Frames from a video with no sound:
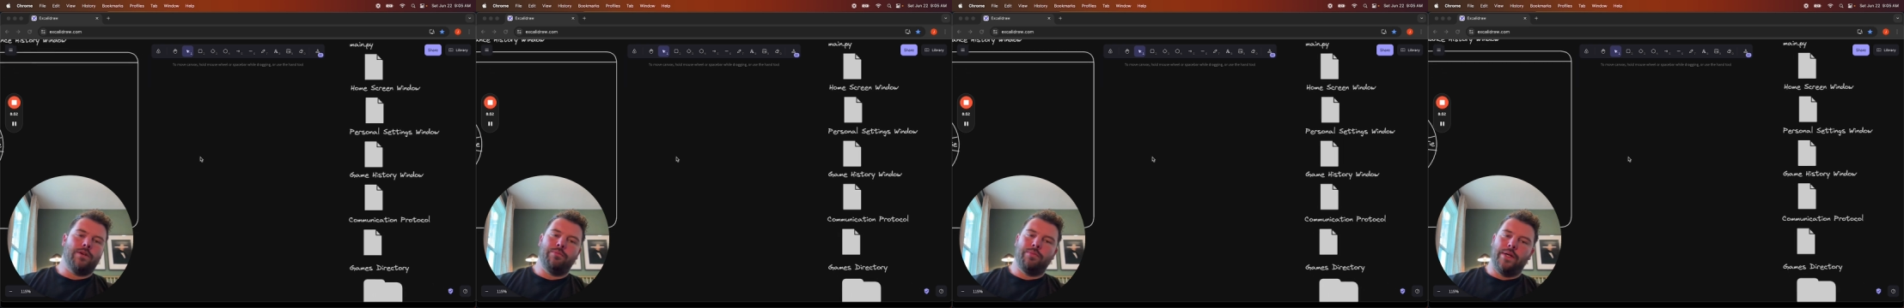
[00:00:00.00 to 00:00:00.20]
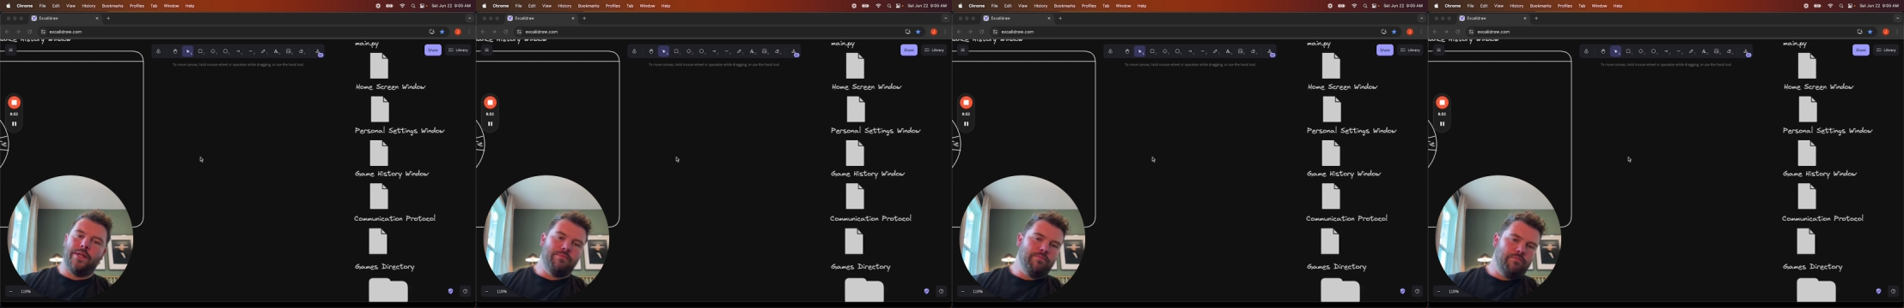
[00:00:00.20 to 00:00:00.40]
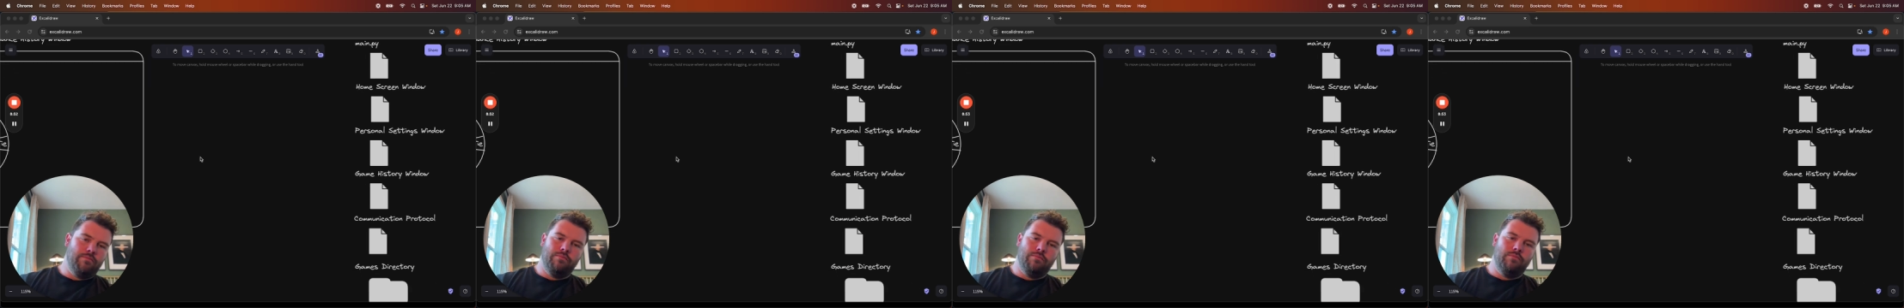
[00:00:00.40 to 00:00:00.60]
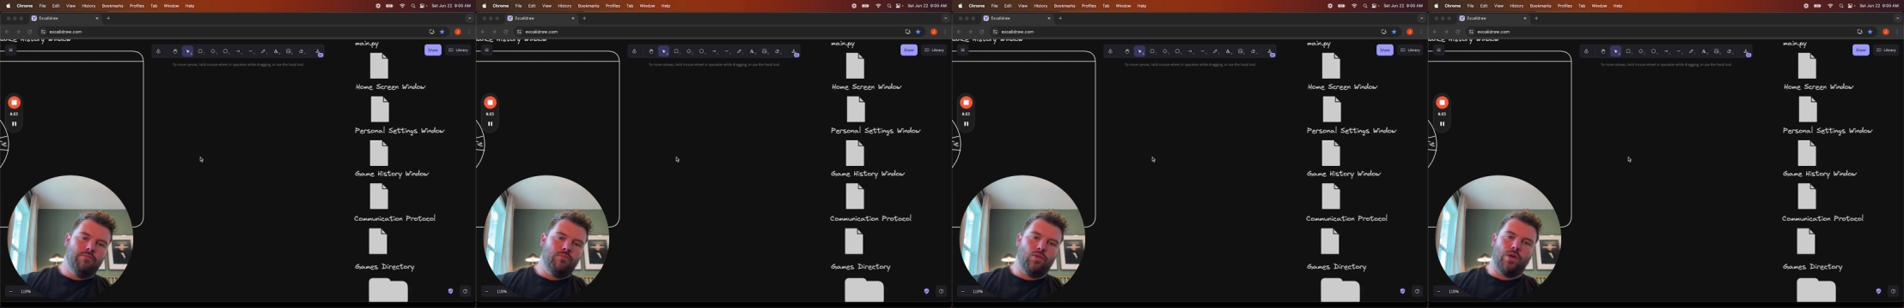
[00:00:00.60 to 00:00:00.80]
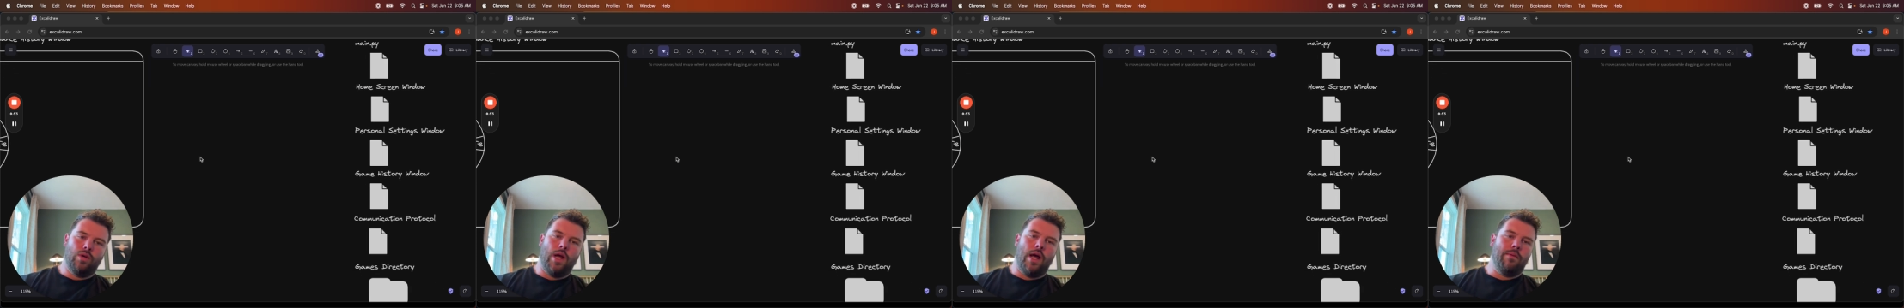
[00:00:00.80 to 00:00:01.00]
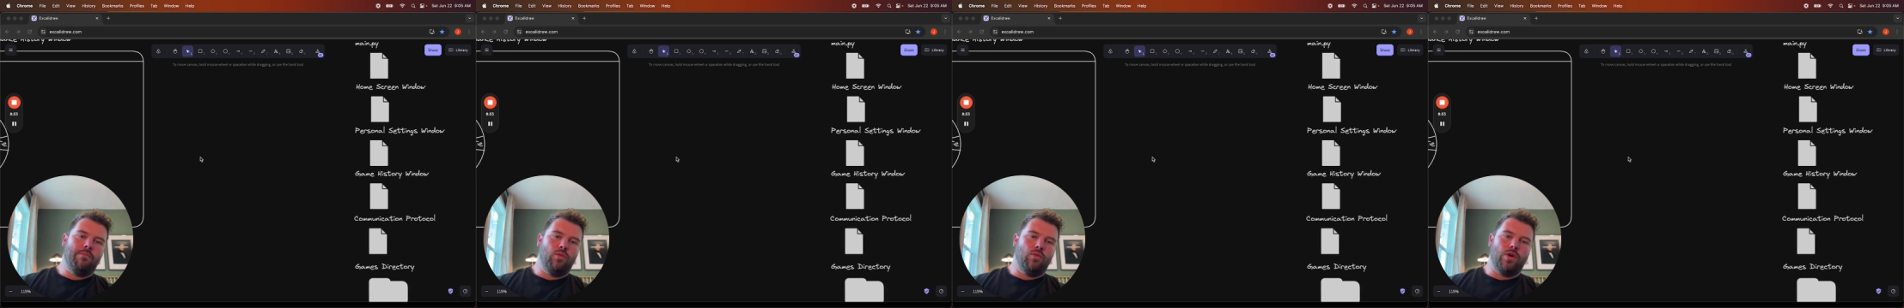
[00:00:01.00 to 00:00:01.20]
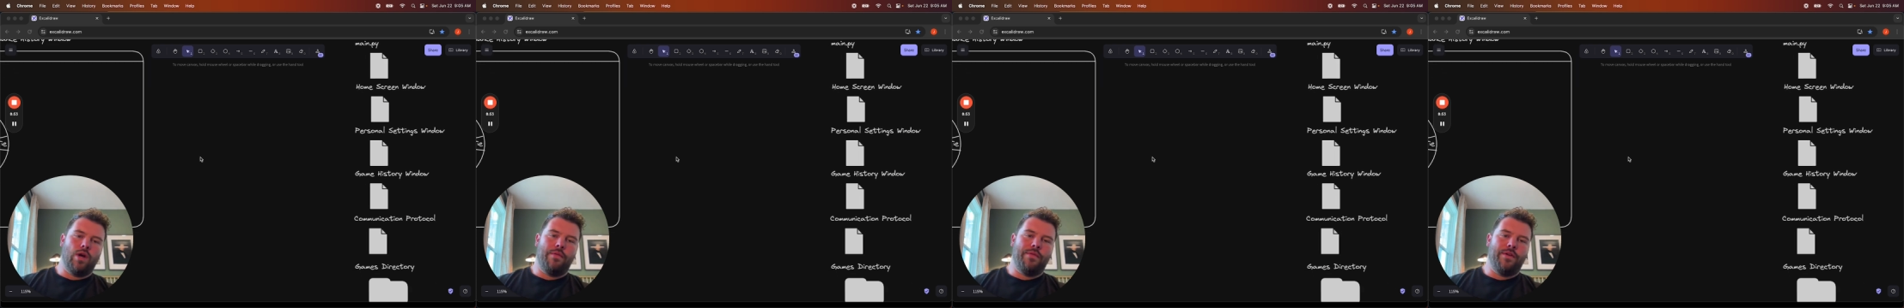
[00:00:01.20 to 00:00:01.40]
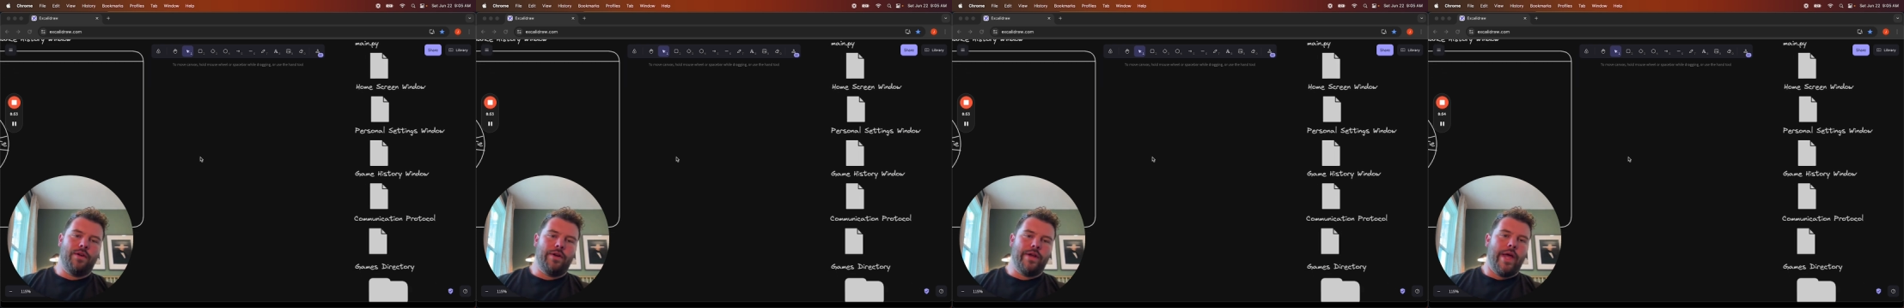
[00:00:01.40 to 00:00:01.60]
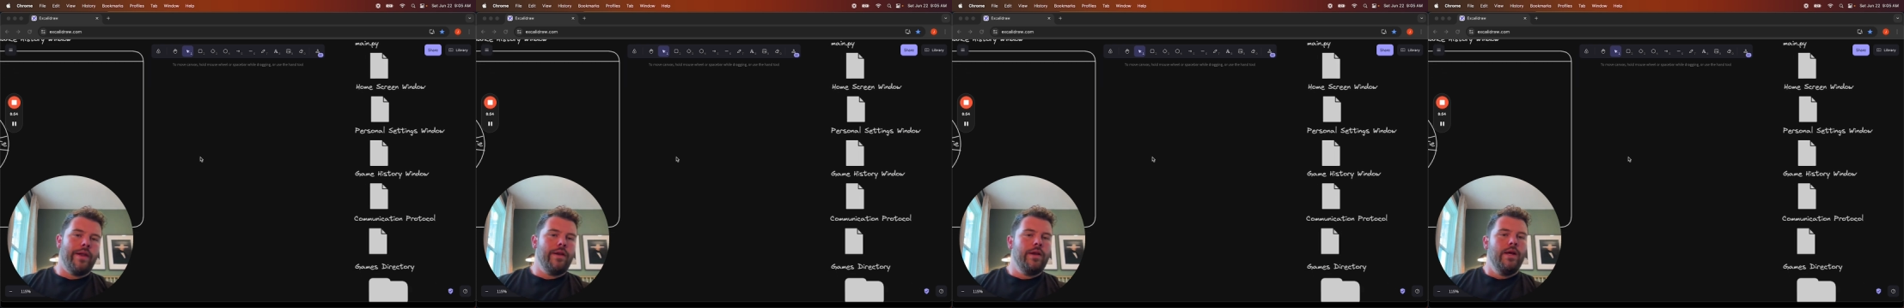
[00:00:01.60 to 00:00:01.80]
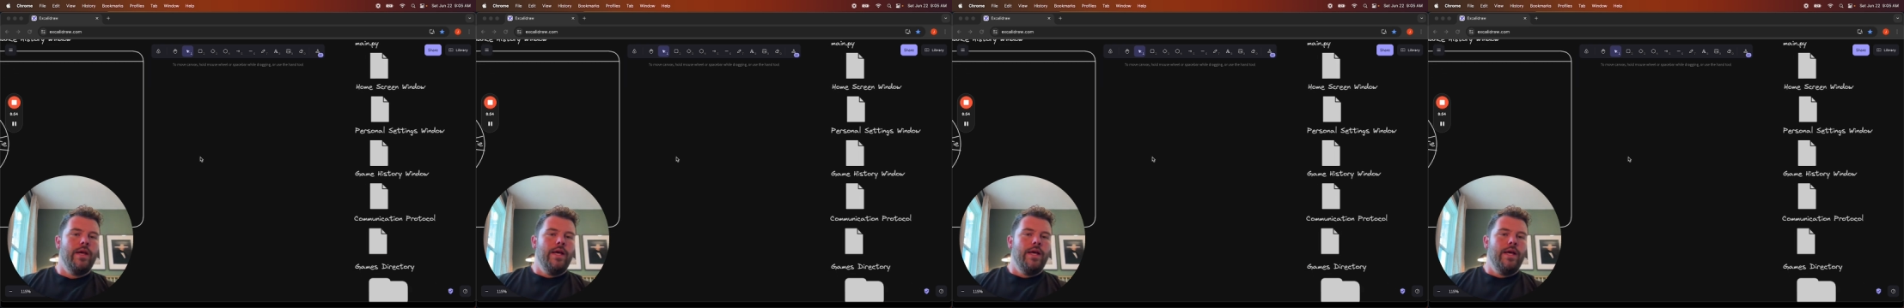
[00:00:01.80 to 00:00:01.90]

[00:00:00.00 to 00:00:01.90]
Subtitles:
but we're not there yet.